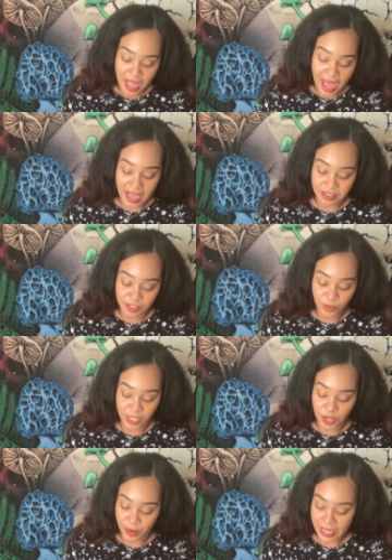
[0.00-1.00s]
I just want to
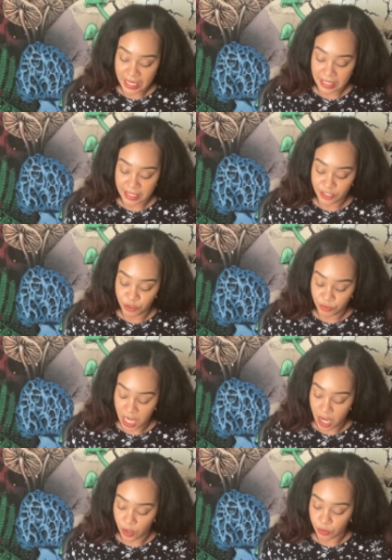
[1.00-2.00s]
go ahead and let you
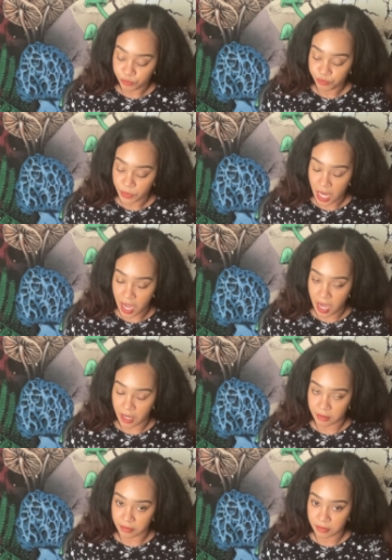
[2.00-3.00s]
know
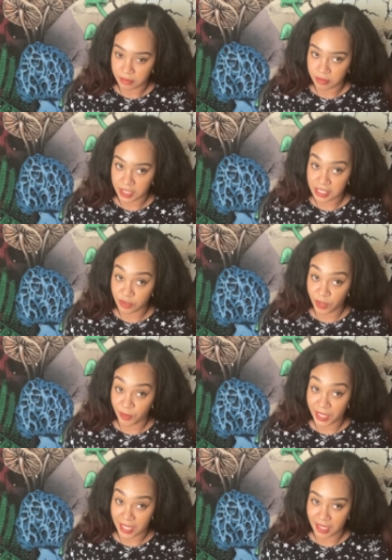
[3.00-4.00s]
um, this is where
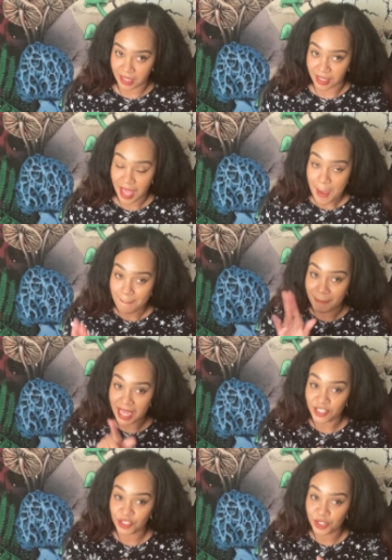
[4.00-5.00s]
we end.
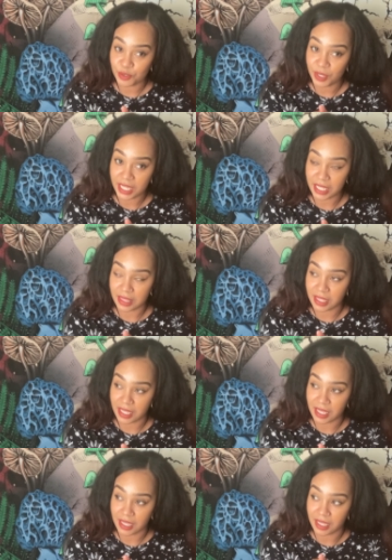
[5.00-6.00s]
Make sure you hit
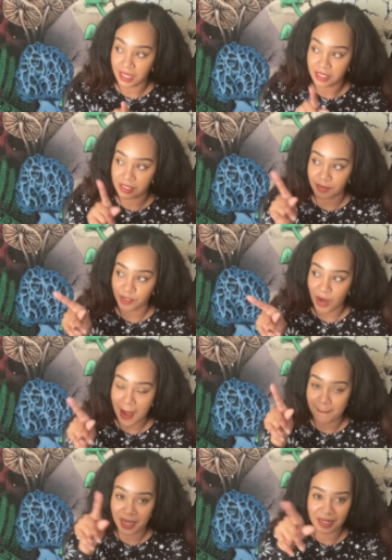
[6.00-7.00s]
the
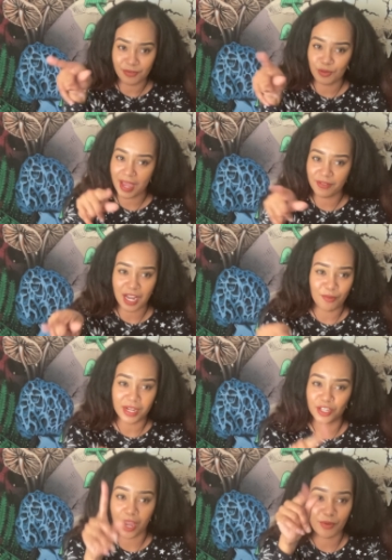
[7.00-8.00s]
subscribe button if you haven't
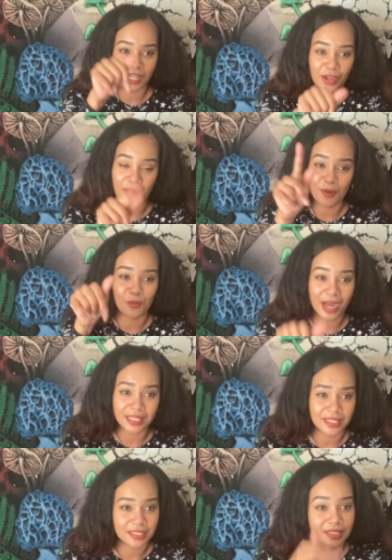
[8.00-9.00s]
already. You already know I'm
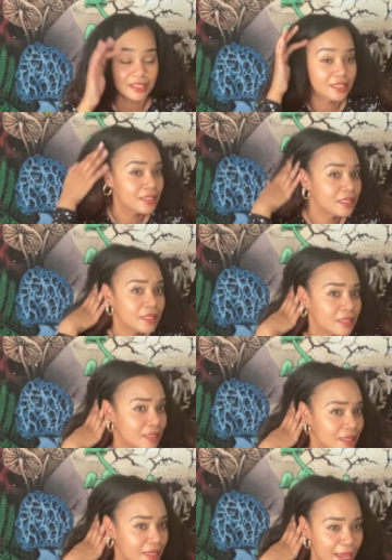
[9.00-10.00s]
watching.
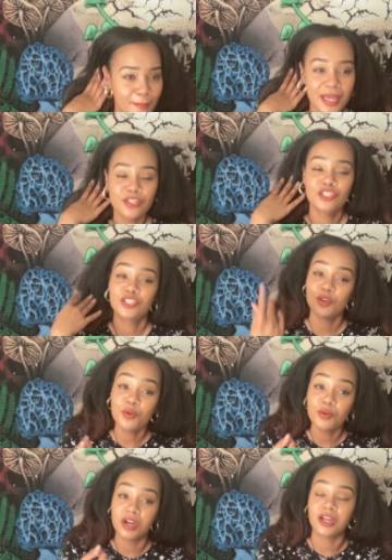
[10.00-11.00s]
And make
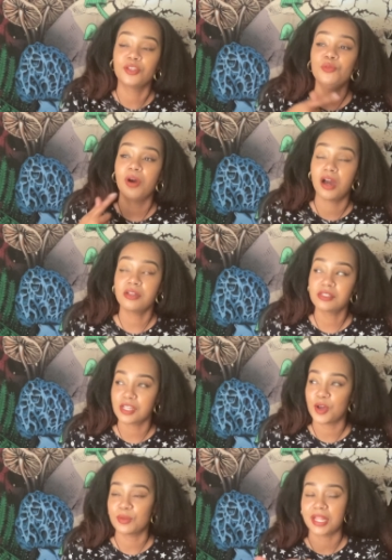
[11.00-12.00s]
sure you
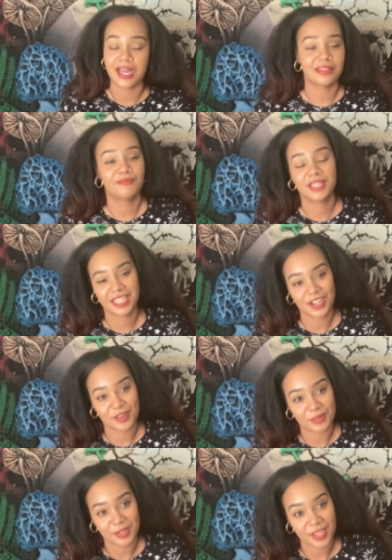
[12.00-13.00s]
also like the
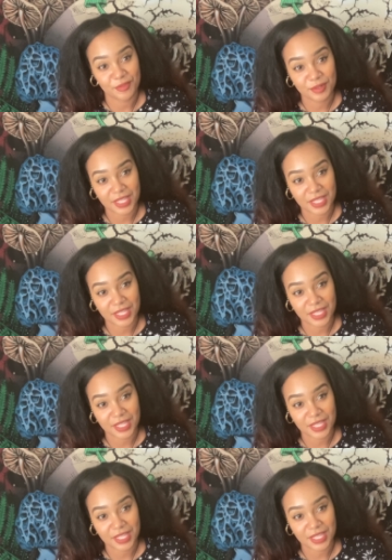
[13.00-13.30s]
video if you